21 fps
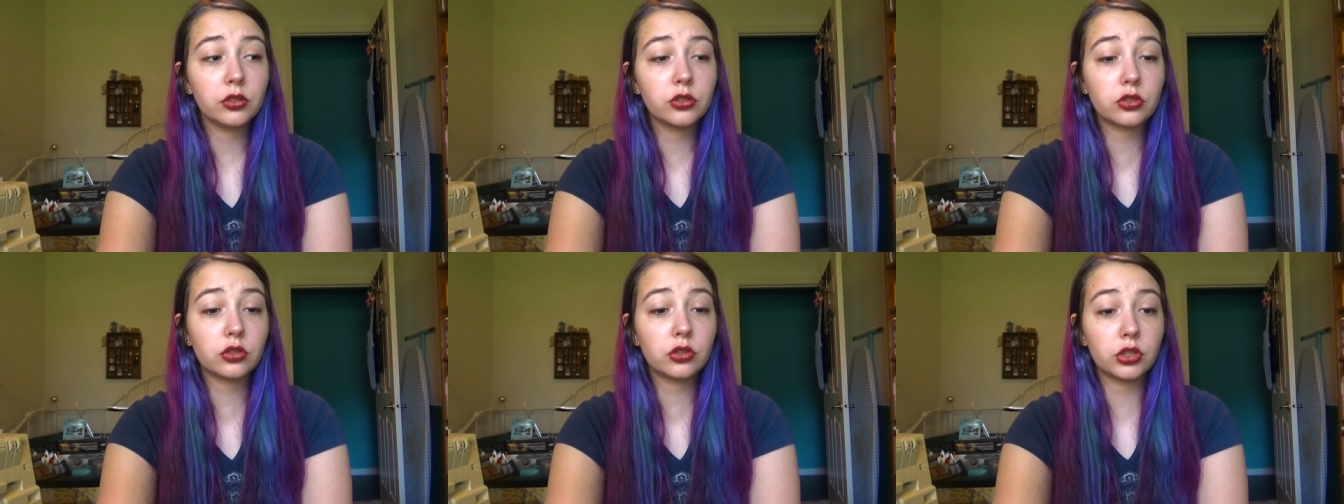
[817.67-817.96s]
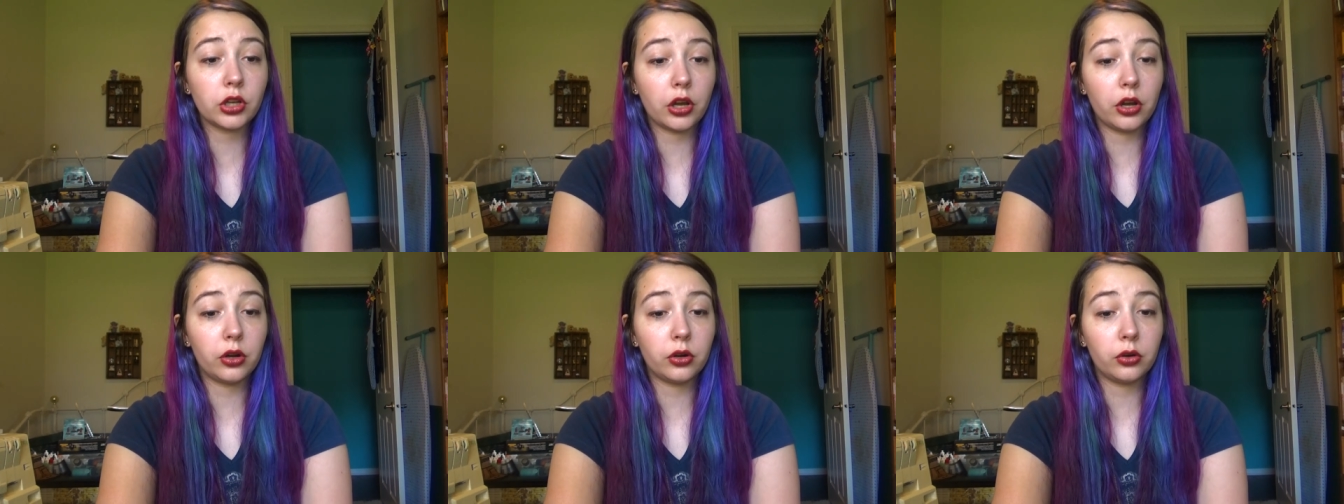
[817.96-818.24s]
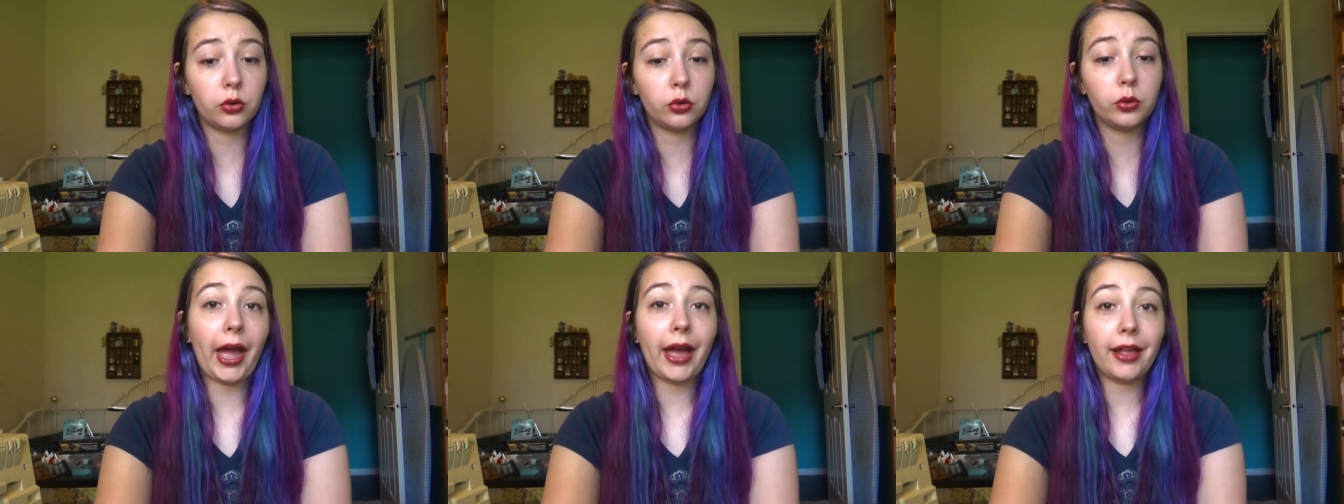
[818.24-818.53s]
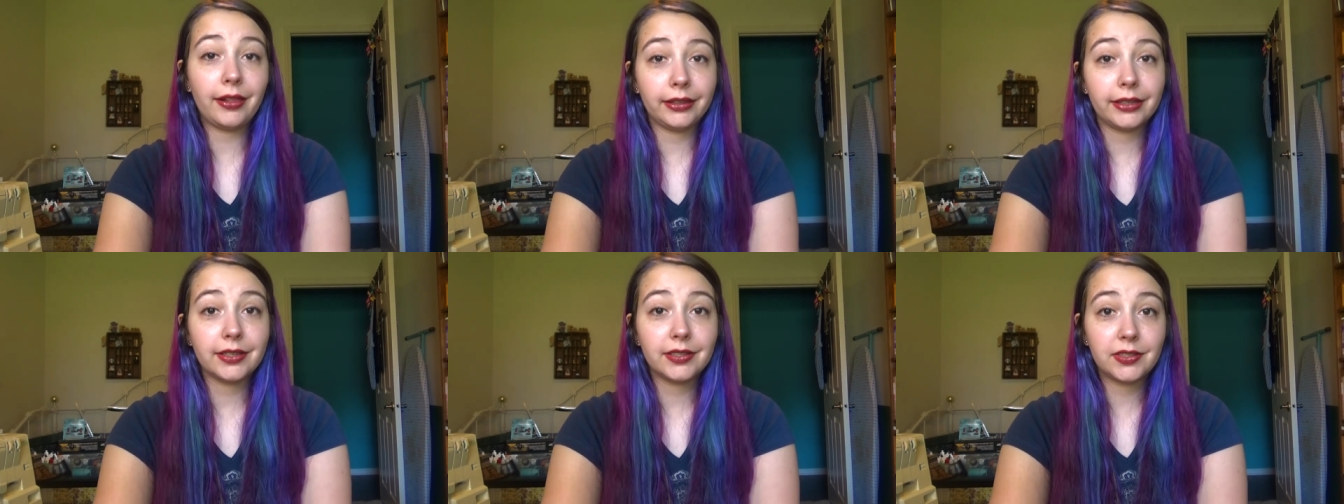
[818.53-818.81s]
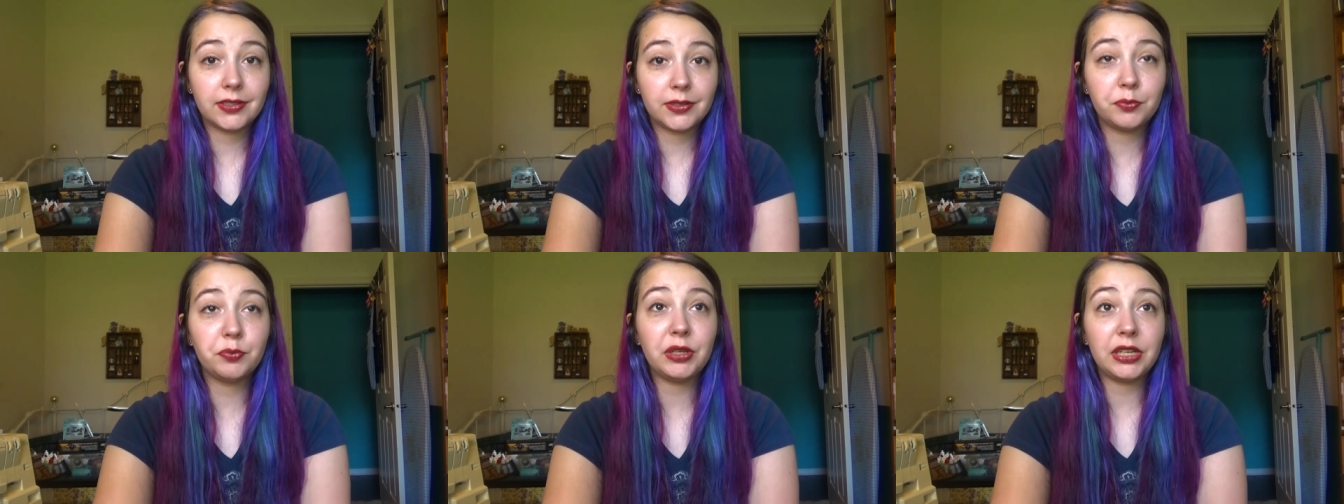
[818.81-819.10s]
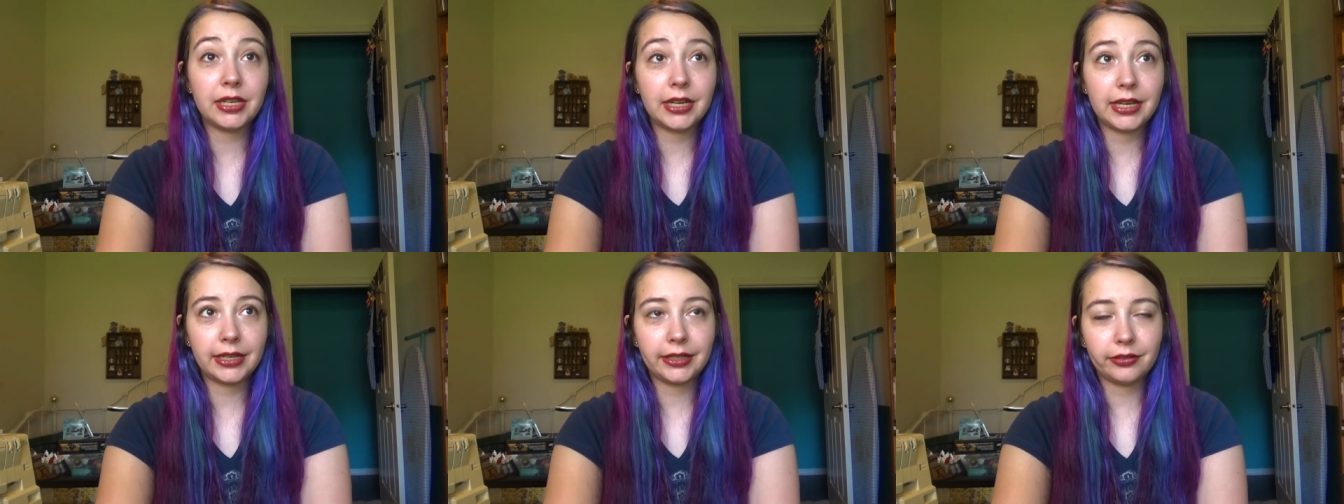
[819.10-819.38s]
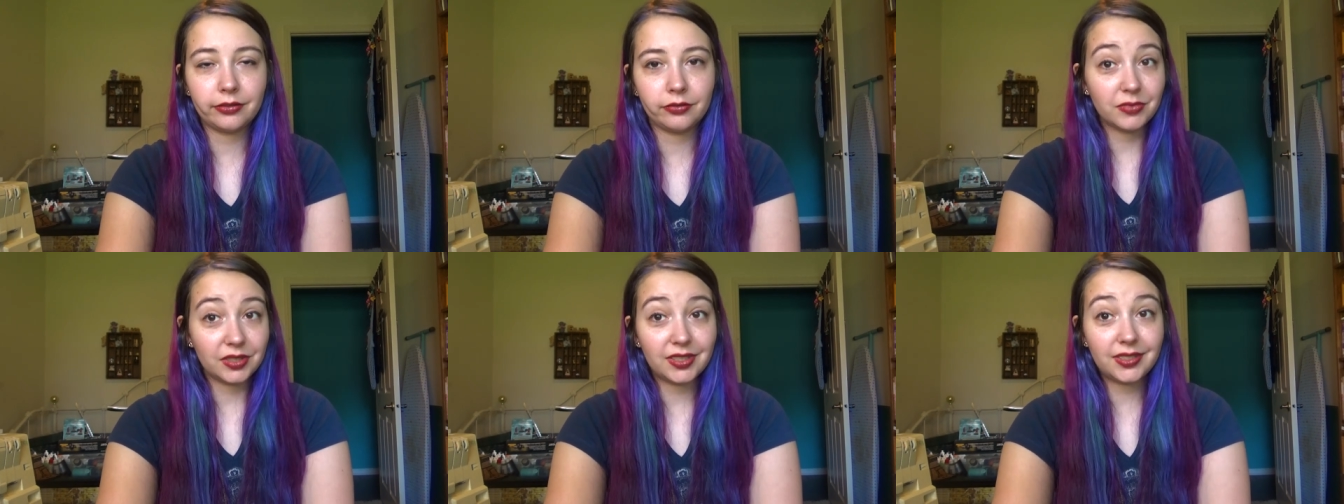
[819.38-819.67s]
So Alyce,
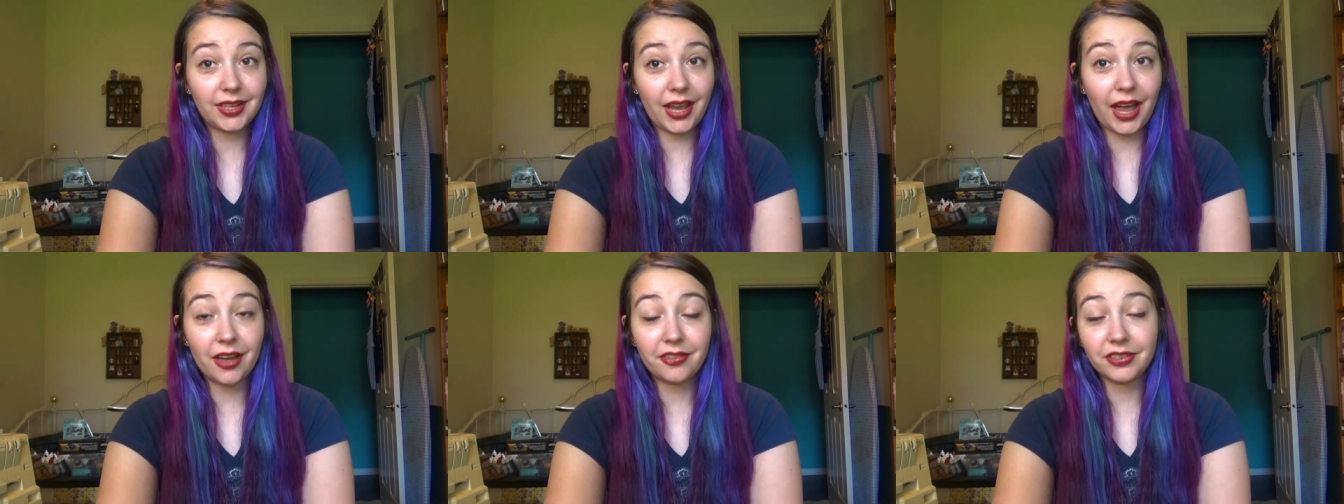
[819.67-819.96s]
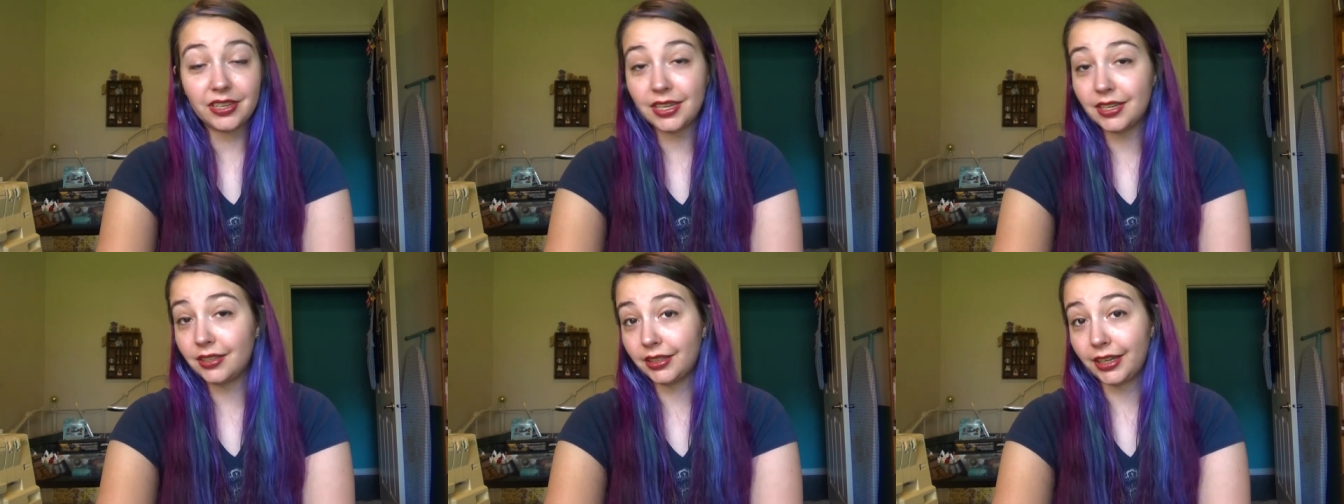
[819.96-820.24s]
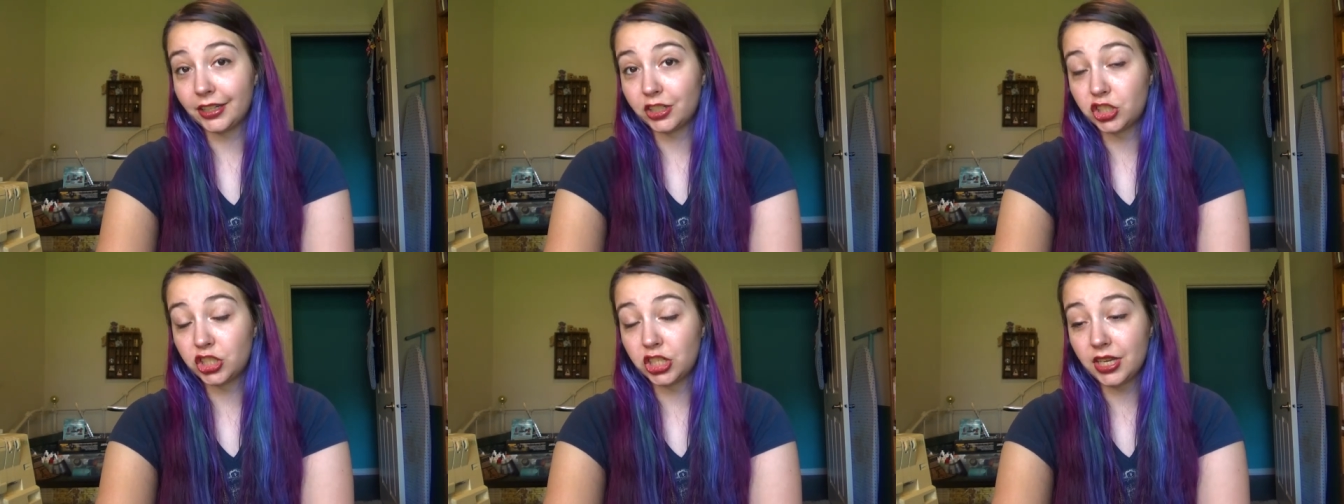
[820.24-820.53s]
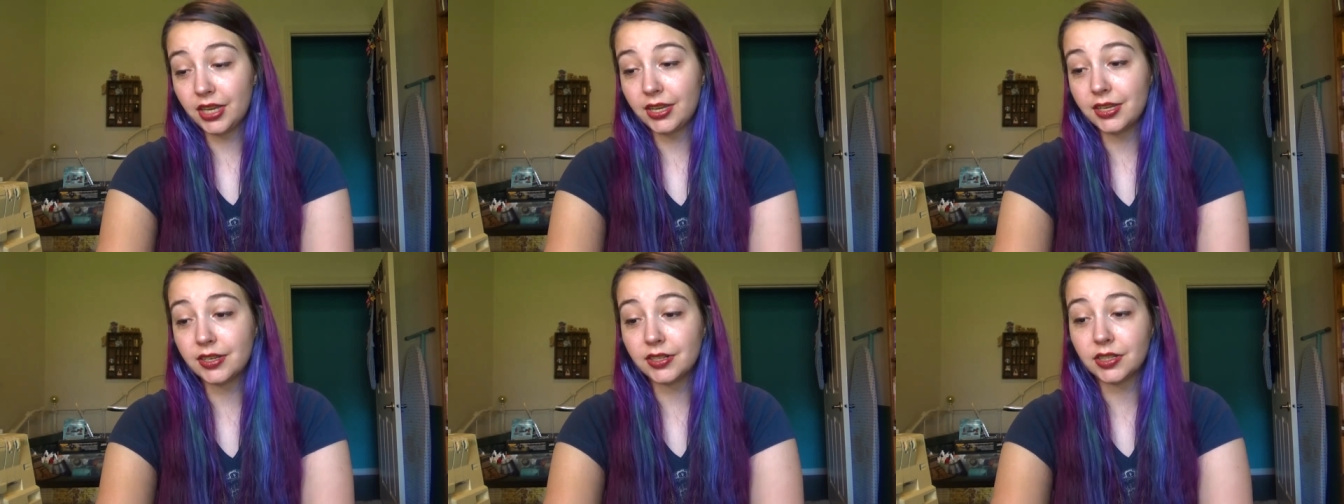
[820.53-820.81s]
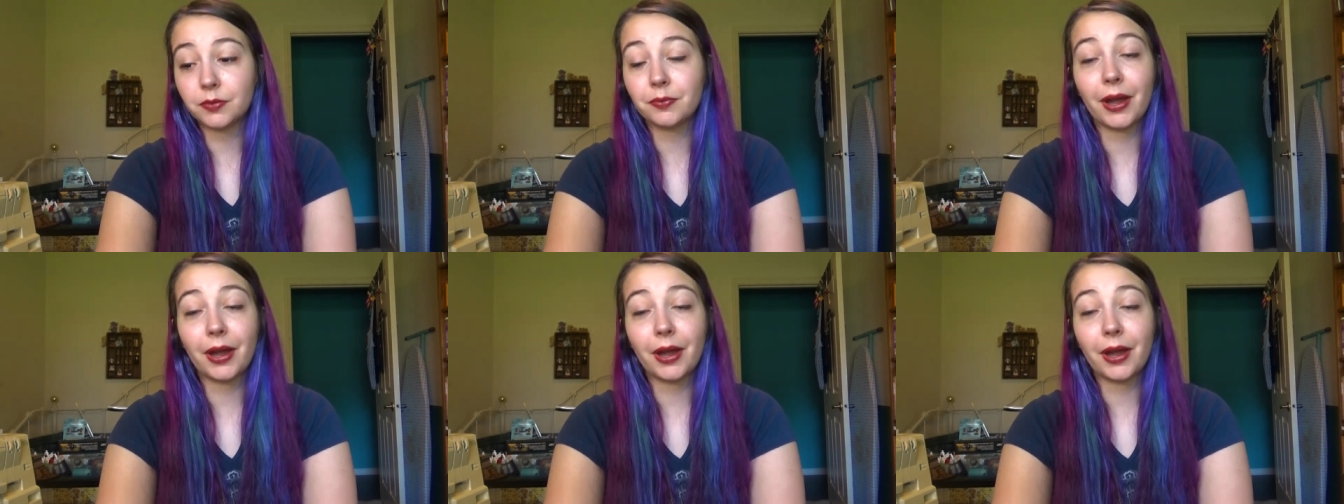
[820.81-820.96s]
being savvy like she is,